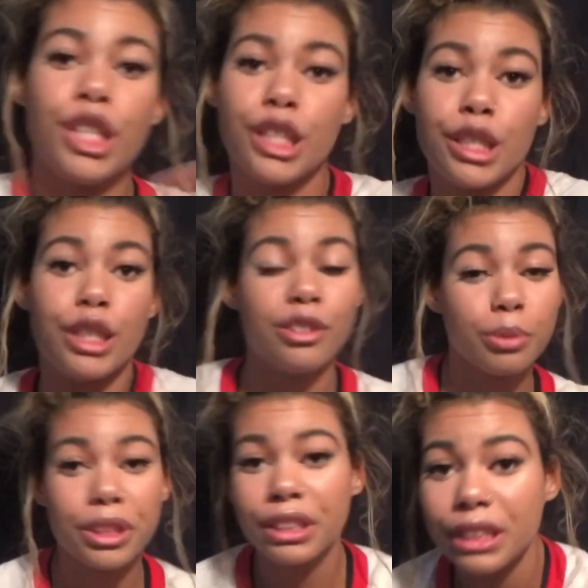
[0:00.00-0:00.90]
it is
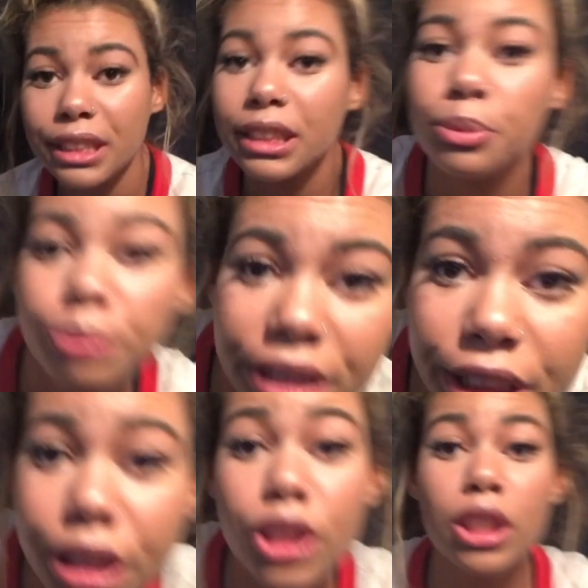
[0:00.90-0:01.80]
what it is,
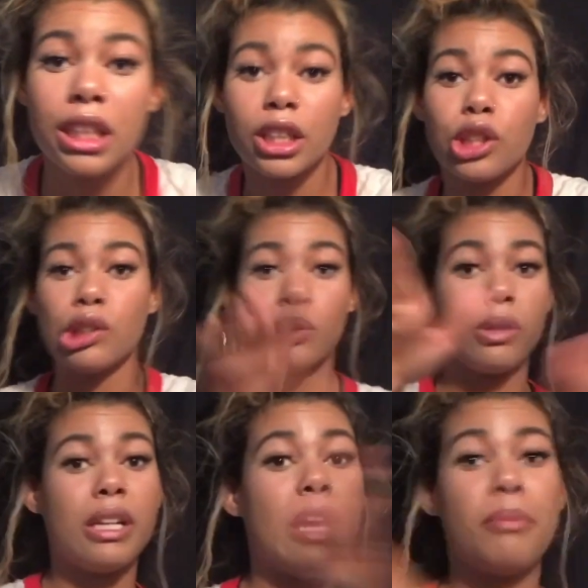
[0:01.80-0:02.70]
bitch. Like, you're the
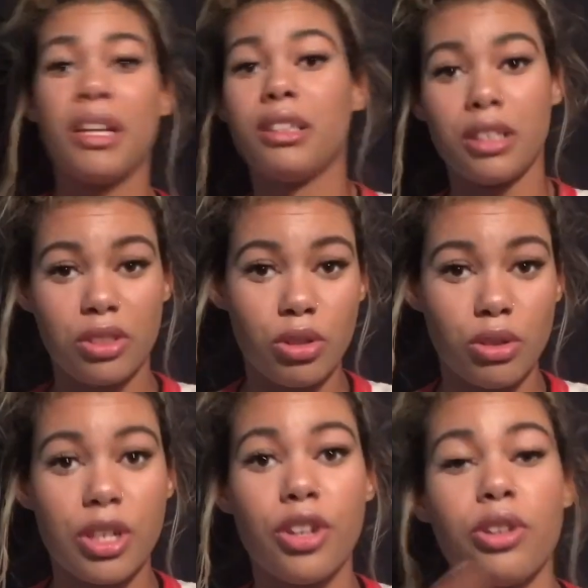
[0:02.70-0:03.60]
one that picked this
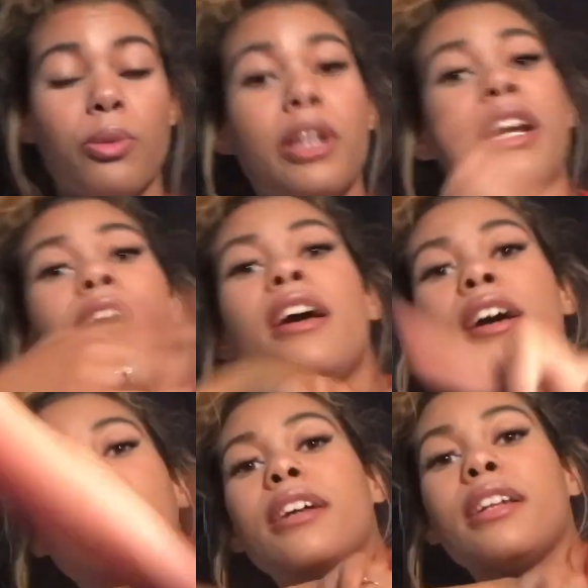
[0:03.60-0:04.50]
story. You're the one that
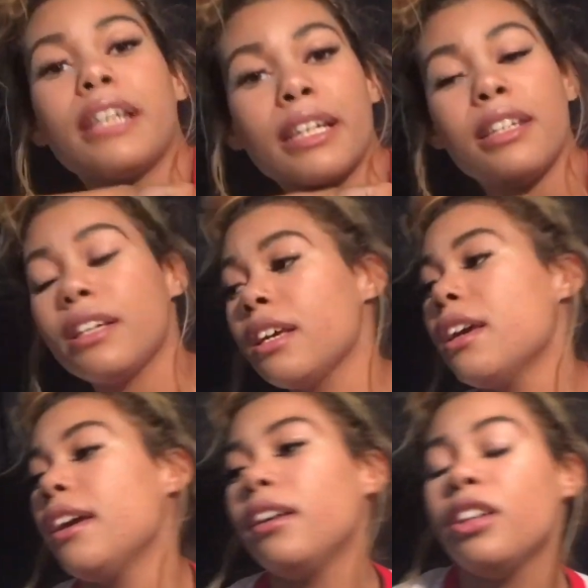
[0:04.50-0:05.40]
clicked it.
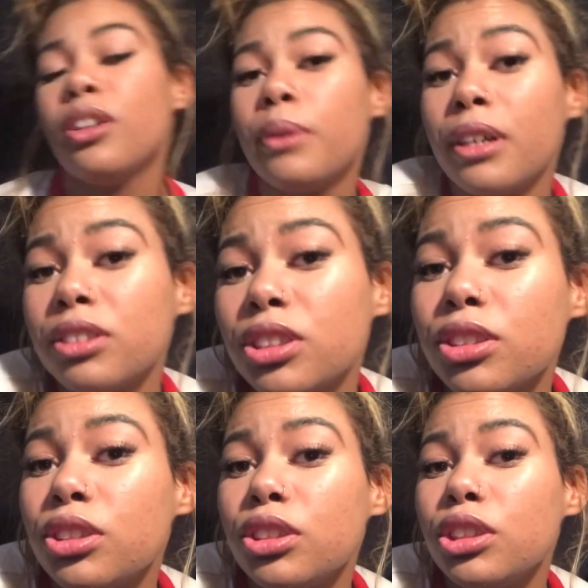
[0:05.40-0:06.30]
And you know what else
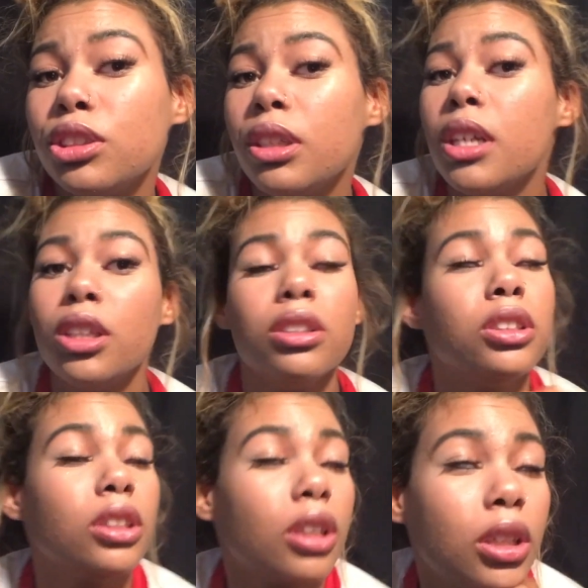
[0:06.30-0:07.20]
you should do? You
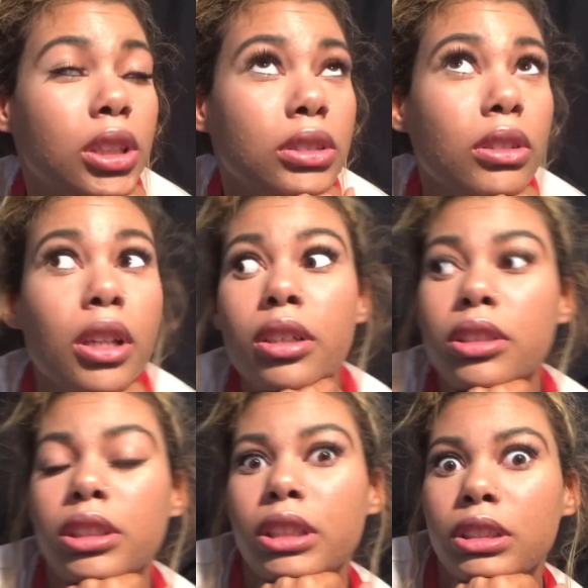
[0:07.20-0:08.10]
should go and you
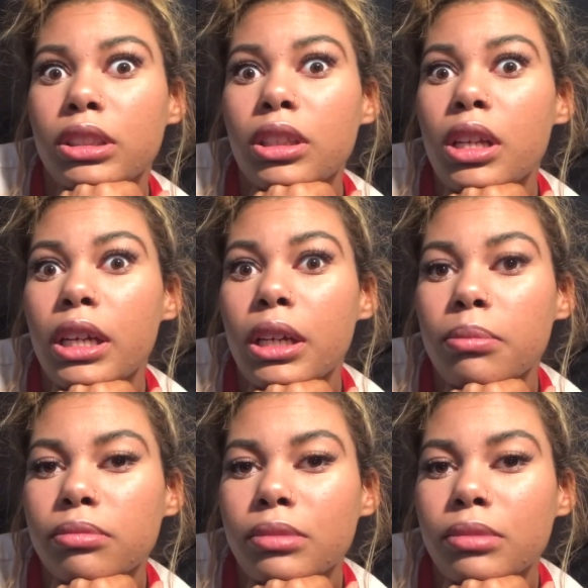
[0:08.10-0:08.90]
should kick the like.